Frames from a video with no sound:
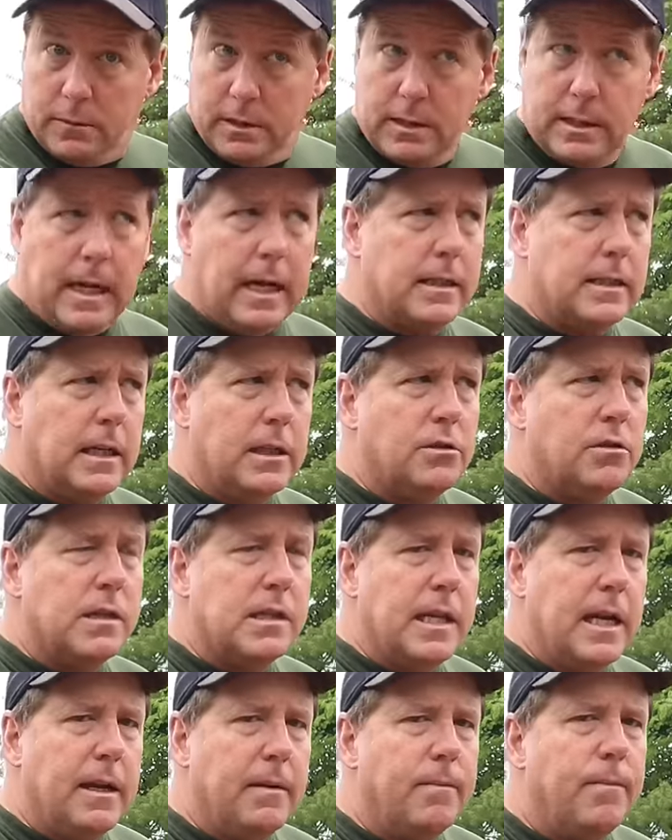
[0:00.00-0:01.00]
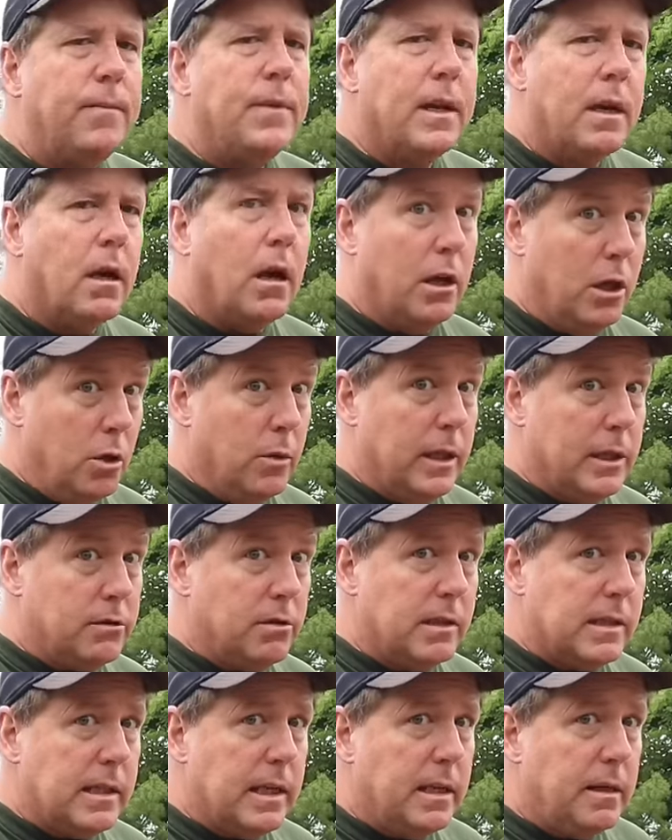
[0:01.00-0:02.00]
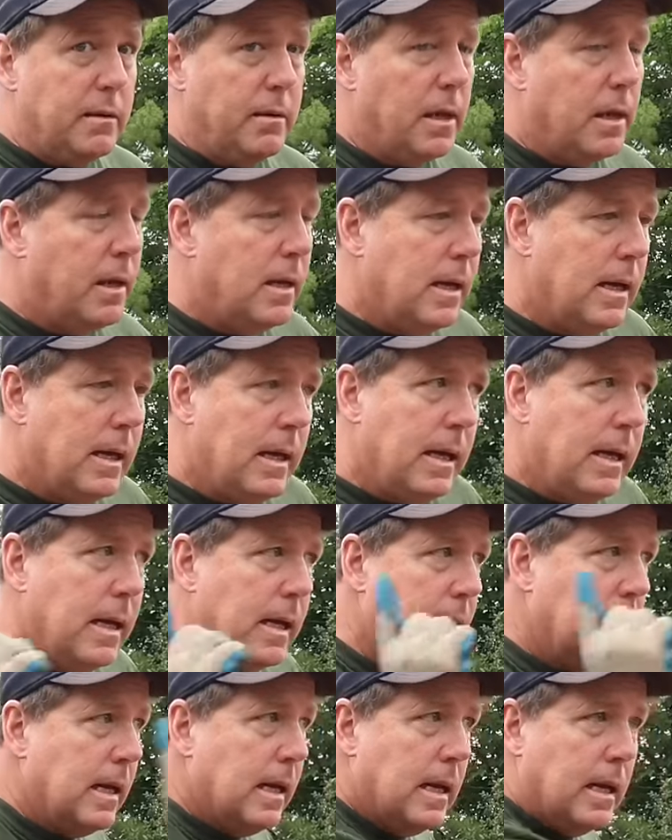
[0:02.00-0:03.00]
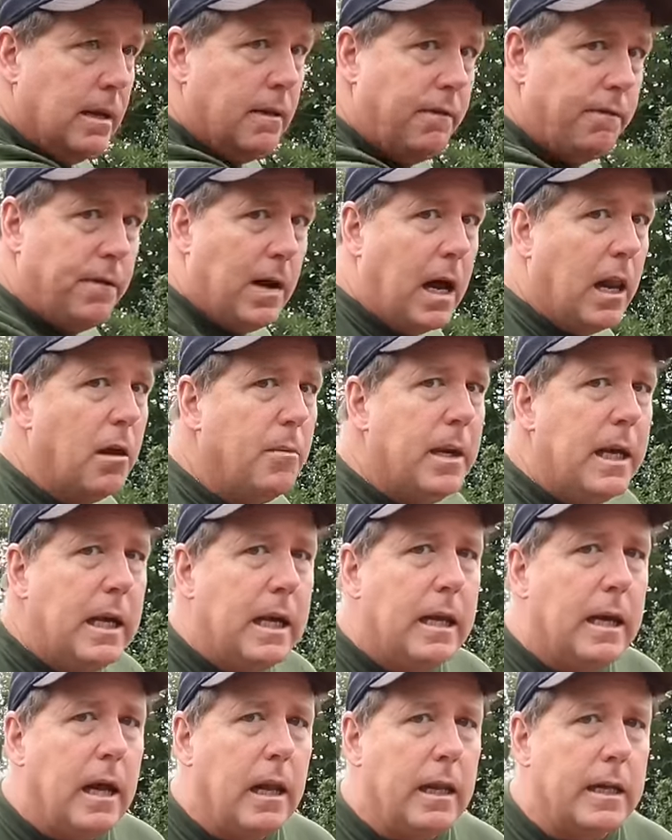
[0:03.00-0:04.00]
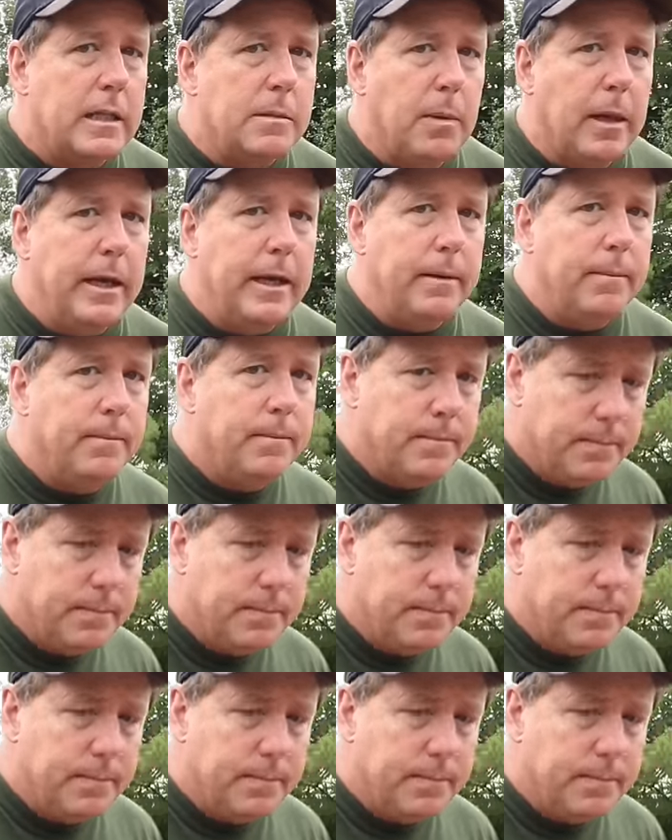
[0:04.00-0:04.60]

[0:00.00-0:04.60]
Sounds interesting? Are you interested? Follow me and I'll explain.